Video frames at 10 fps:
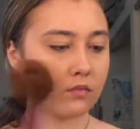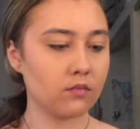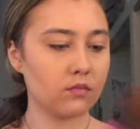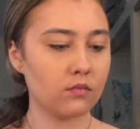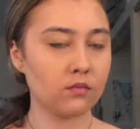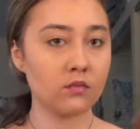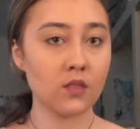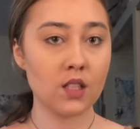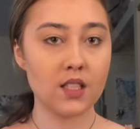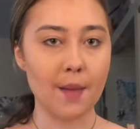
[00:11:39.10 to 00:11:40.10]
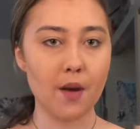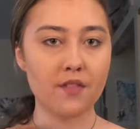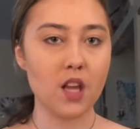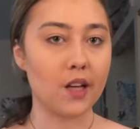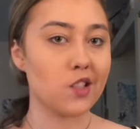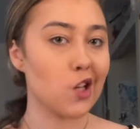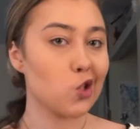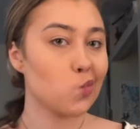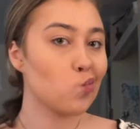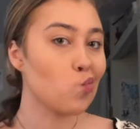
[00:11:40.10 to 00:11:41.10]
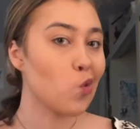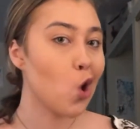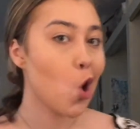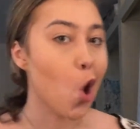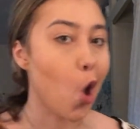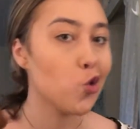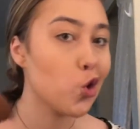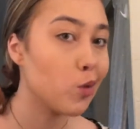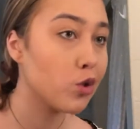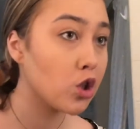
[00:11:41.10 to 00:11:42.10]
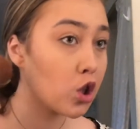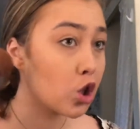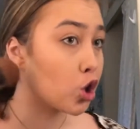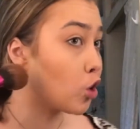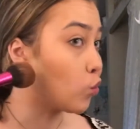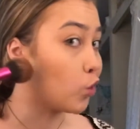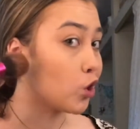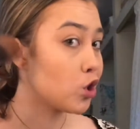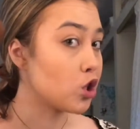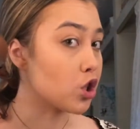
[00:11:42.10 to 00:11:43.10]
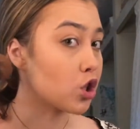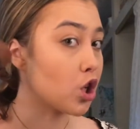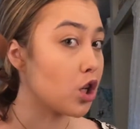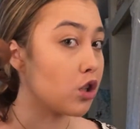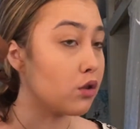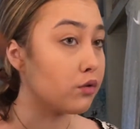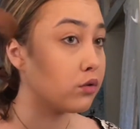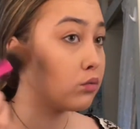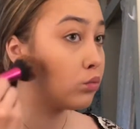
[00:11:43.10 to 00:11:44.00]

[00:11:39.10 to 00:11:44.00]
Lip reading: Tap off the excess. And then I'm just gonna go in and just kind of